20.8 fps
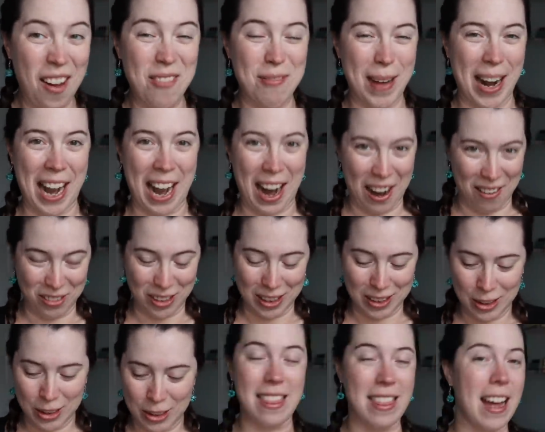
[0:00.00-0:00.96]
of my
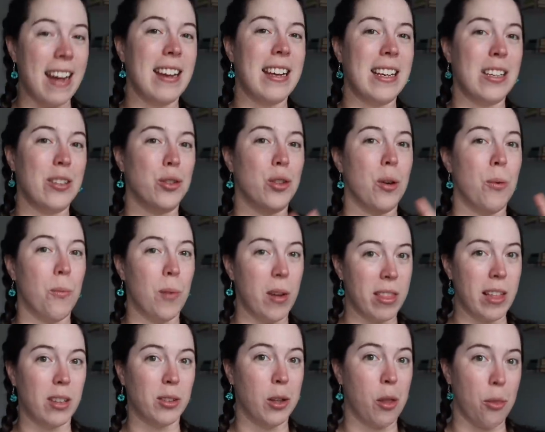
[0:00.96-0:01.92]
average. And that is
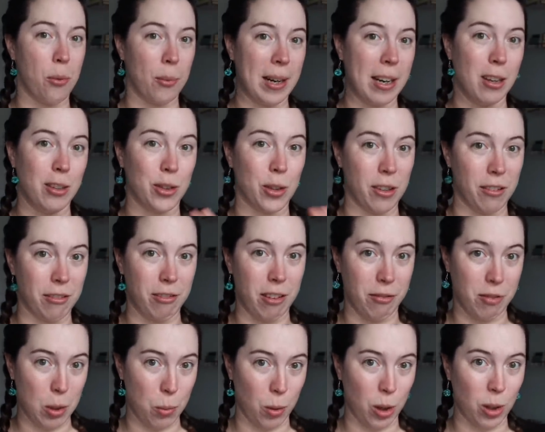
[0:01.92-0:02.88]

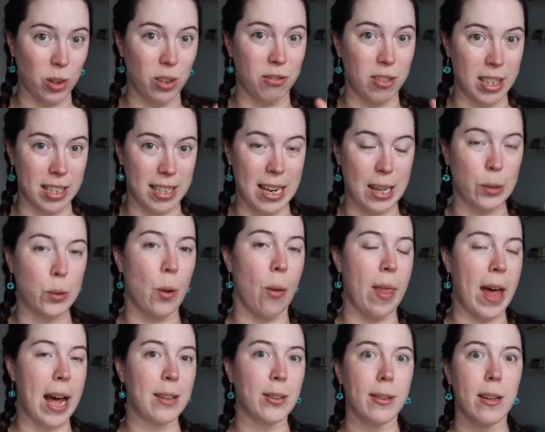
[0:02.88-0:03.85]
1,350 words for the day. So
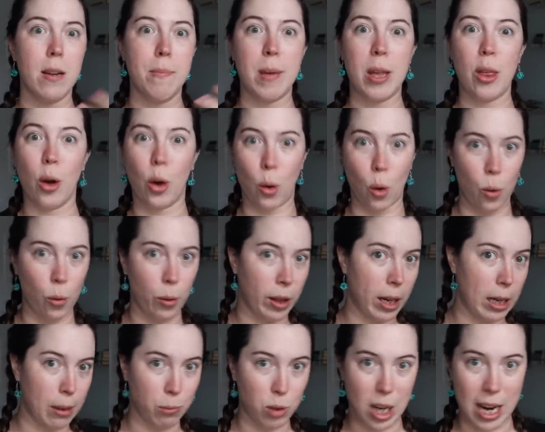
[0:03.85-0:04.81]
that's gonna be the goal
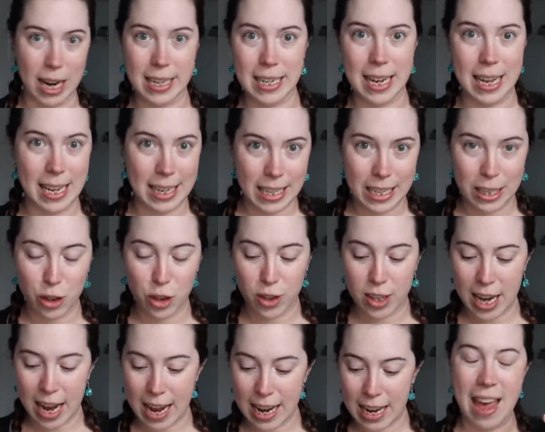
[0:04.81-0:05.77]
that I'm trying to hit each
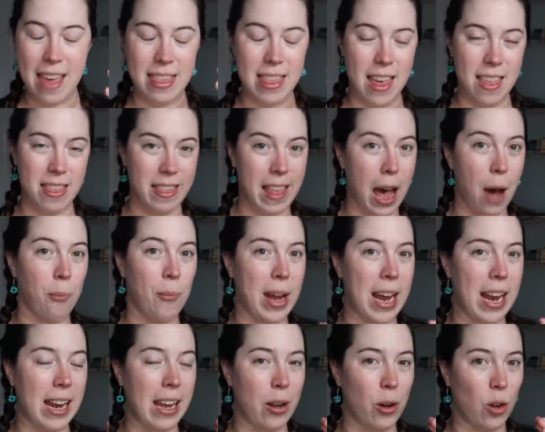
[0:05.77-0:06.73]
day. And then that
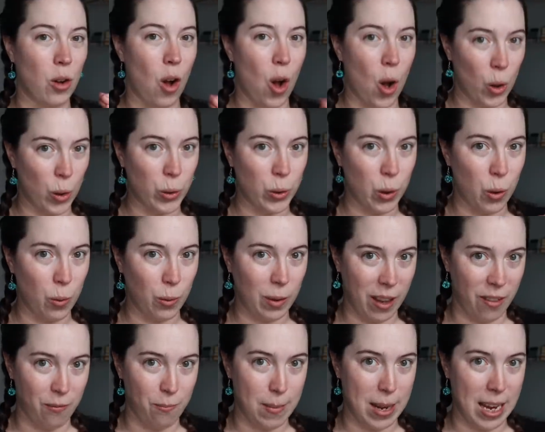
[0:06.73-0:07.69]
way it'll also
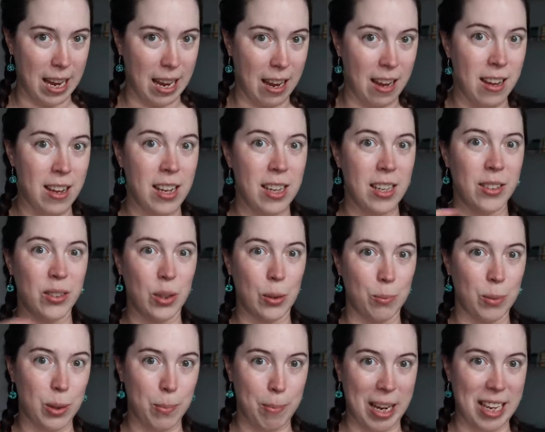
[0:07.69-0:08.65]
give me
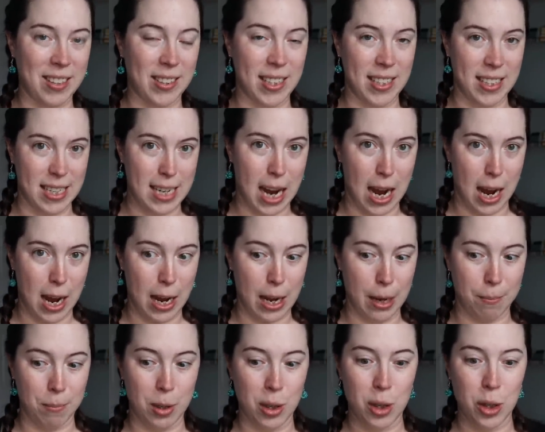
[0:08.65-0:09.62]
some space and
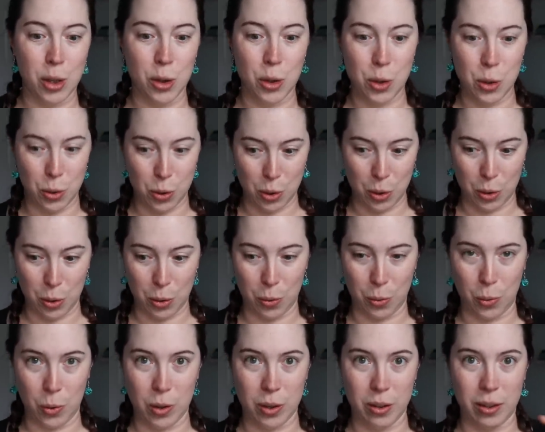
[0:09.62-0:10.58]
time to
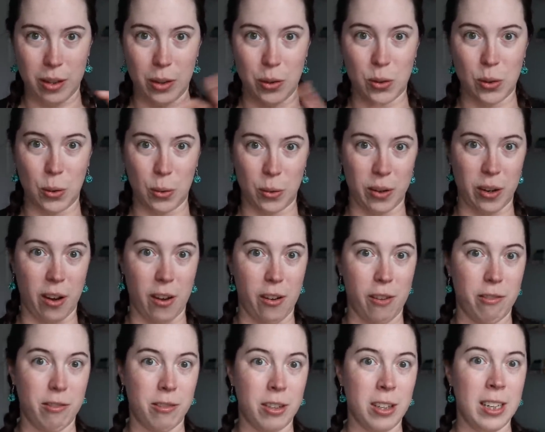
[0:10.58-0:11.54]
do this sort
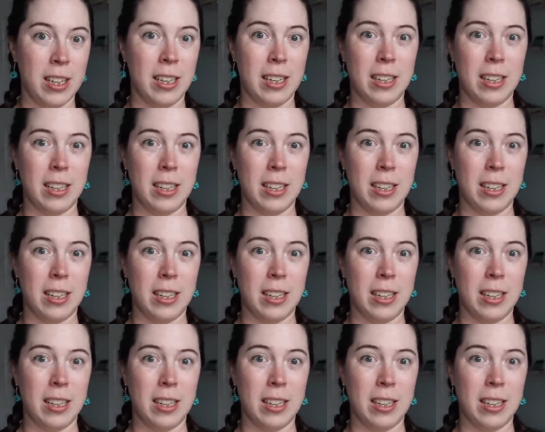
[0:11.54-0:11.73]
of